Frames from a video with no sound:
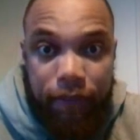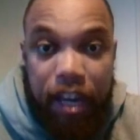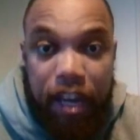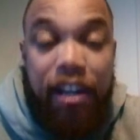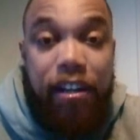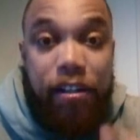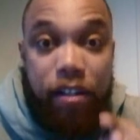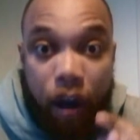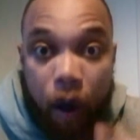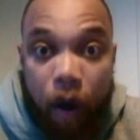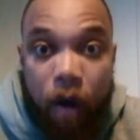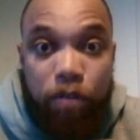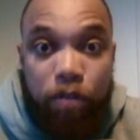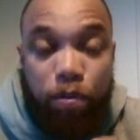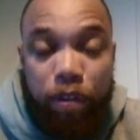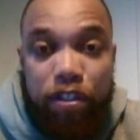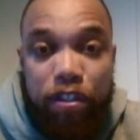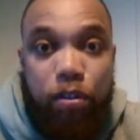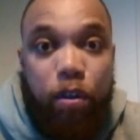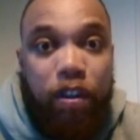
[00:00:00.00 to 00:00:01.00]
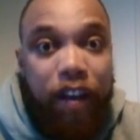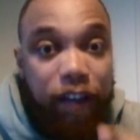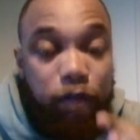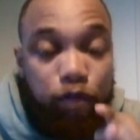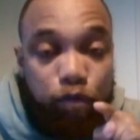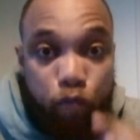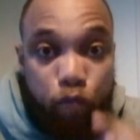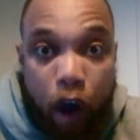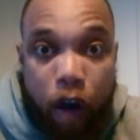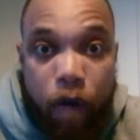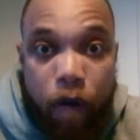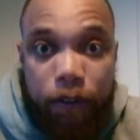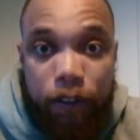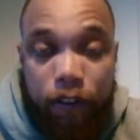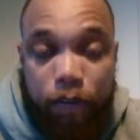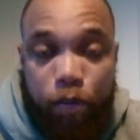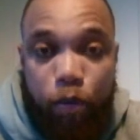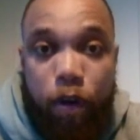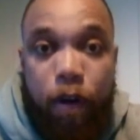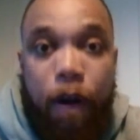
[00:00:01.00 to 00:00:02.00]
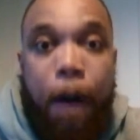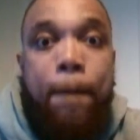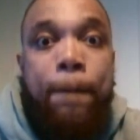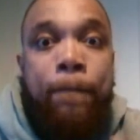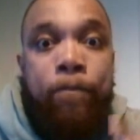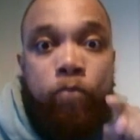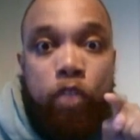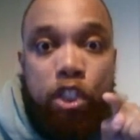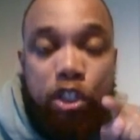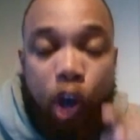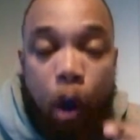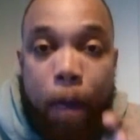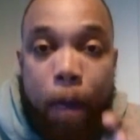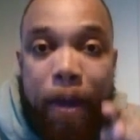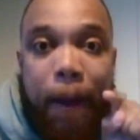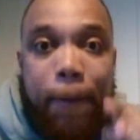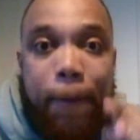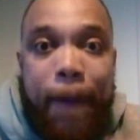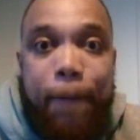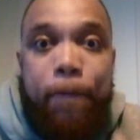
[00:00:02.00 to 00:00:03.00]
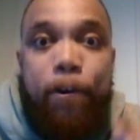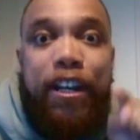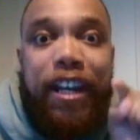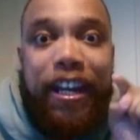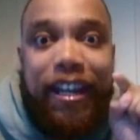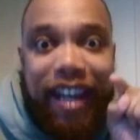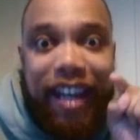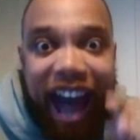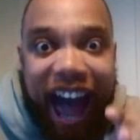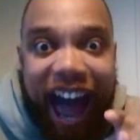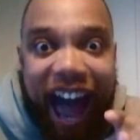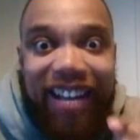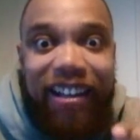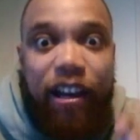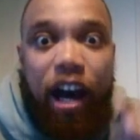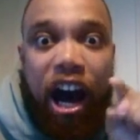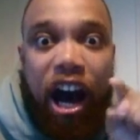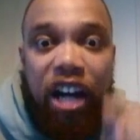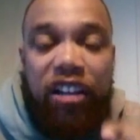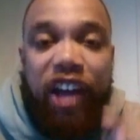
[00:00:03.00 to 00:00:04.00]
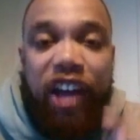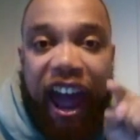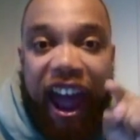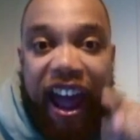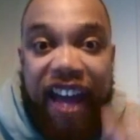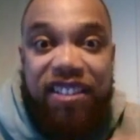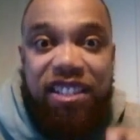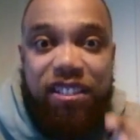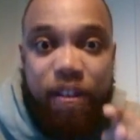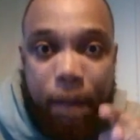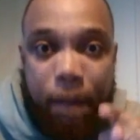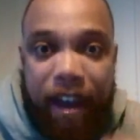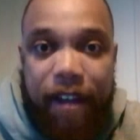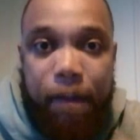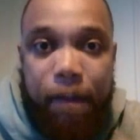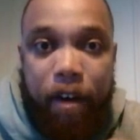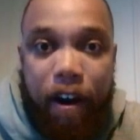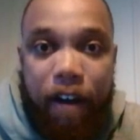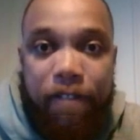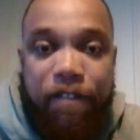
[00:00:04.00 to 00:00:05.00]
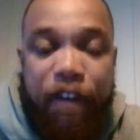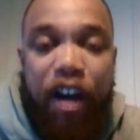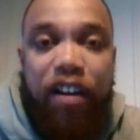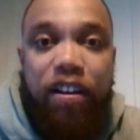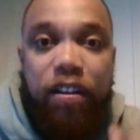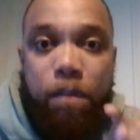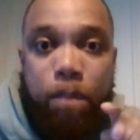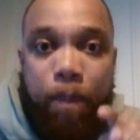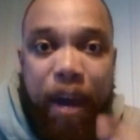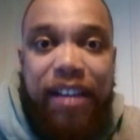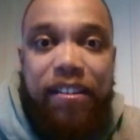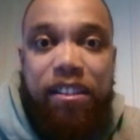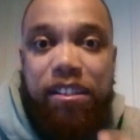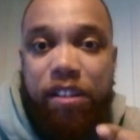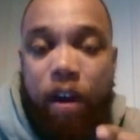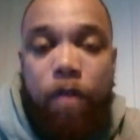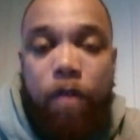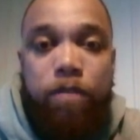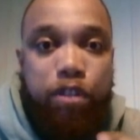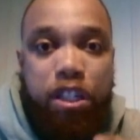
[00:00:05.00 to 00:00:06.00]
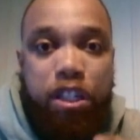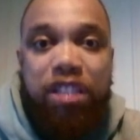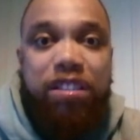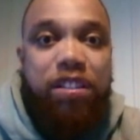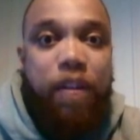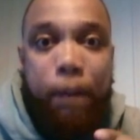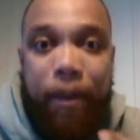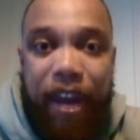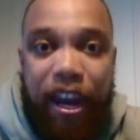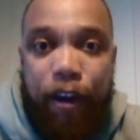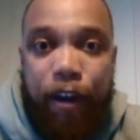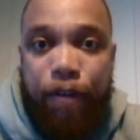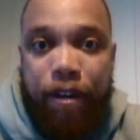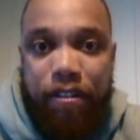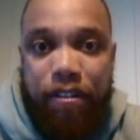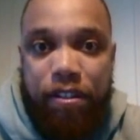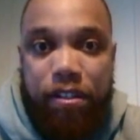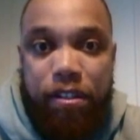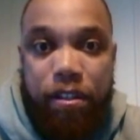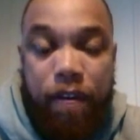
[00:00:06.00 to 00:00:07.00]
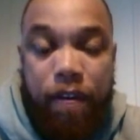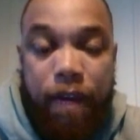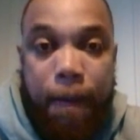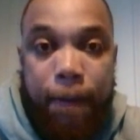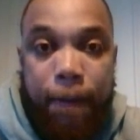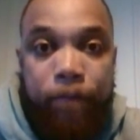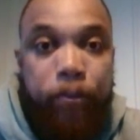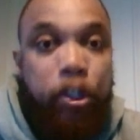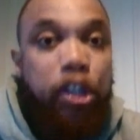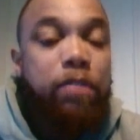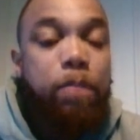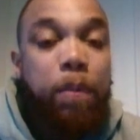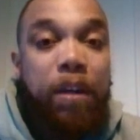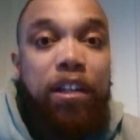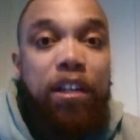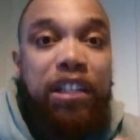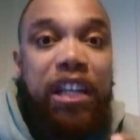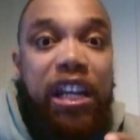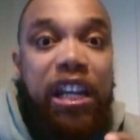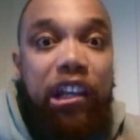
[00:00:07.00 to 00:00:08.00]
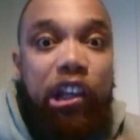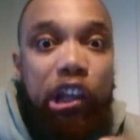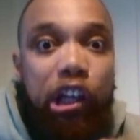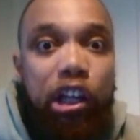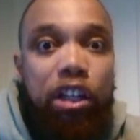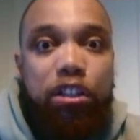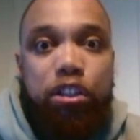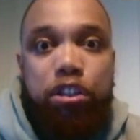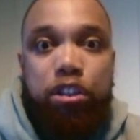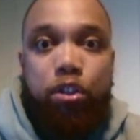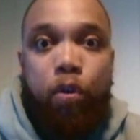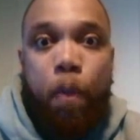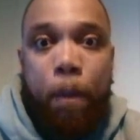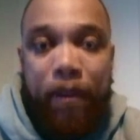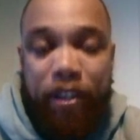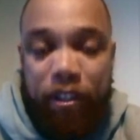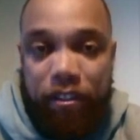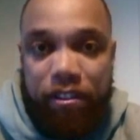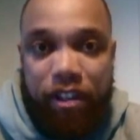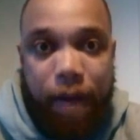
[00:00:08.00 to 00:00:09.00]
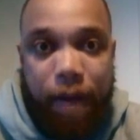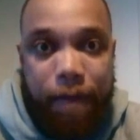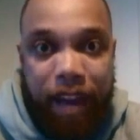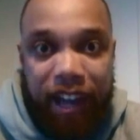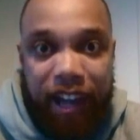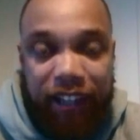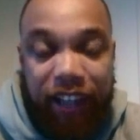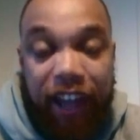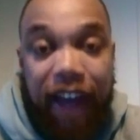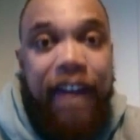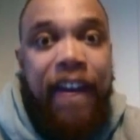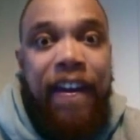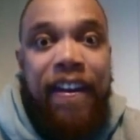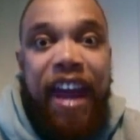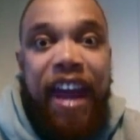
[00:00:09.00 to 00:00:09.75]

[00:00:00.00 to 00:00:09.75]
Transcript: He knows what he's doing. That's what's wrong with this world. So many people get got underestimating motherfuckers based on just appearance. Just because he looks stupid or something like that.